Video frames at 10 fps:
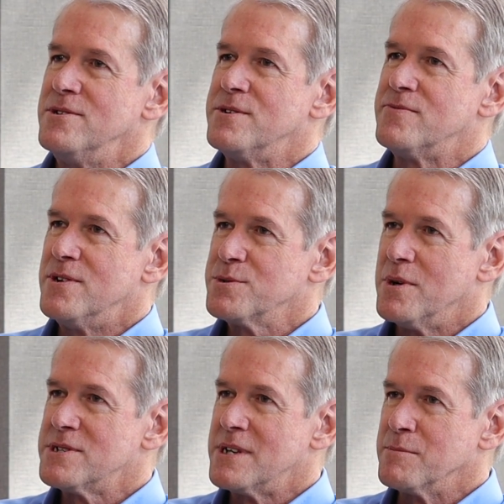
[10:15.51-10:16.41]
What's the first
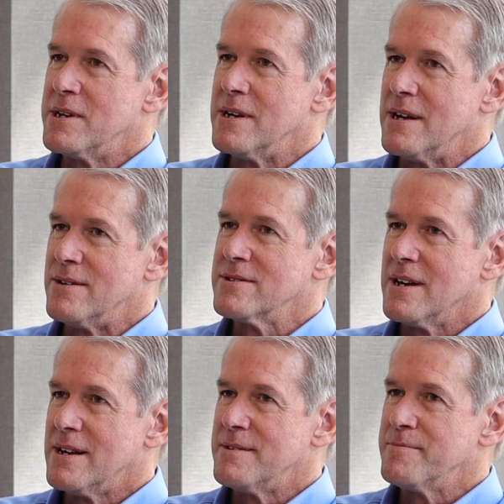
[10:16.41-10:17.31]
question I'm going to ask
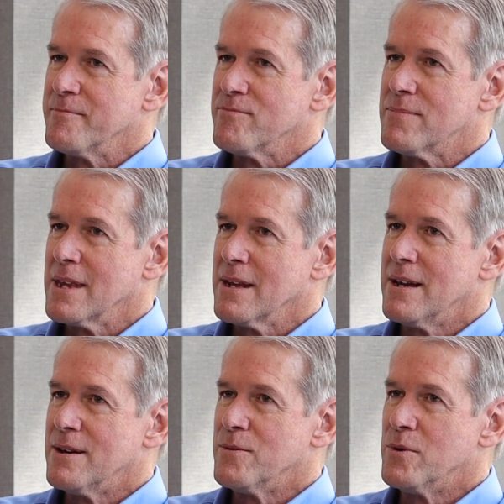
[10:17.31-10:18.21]
God?
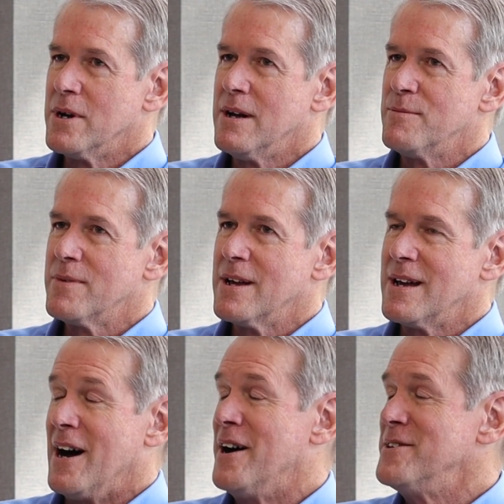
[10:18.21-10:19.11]
Well,
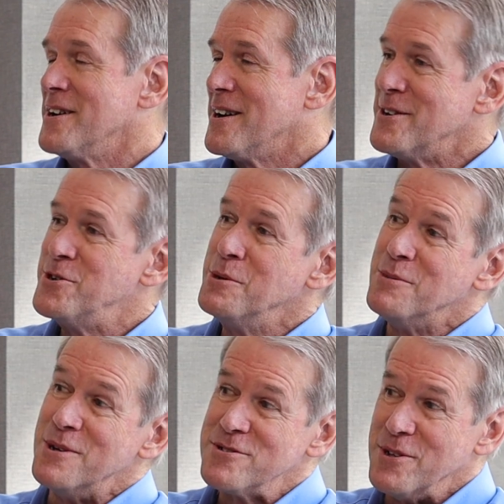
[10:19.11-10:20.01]
on a
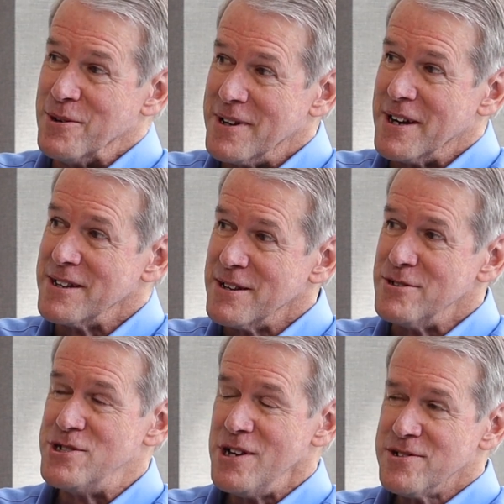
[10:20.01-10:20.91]
humorous note,
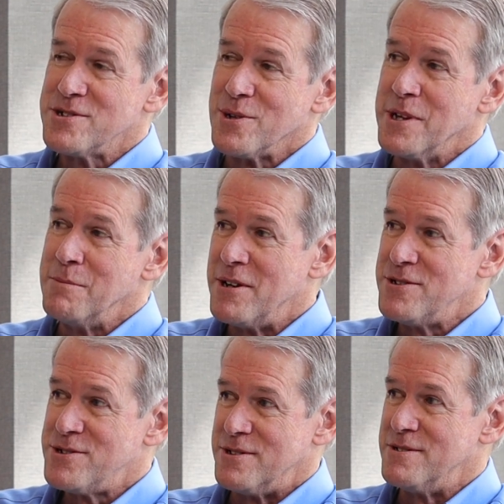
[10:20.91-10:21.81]
Jesus only
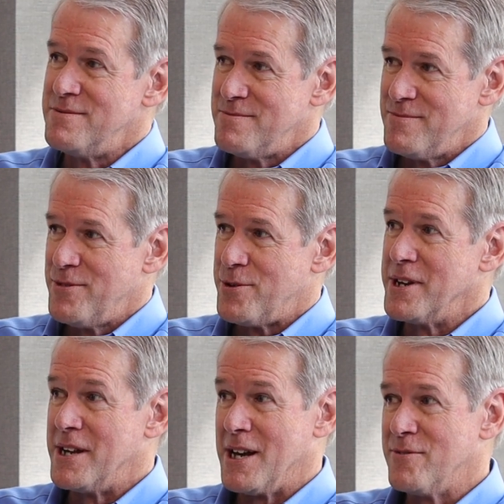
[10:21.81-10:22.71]
ministered
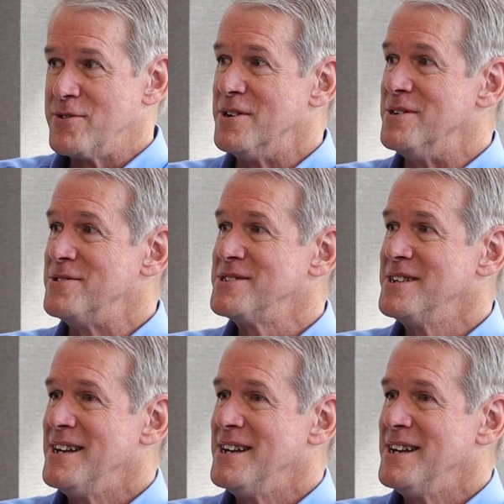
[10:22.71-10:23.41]
3.5 years.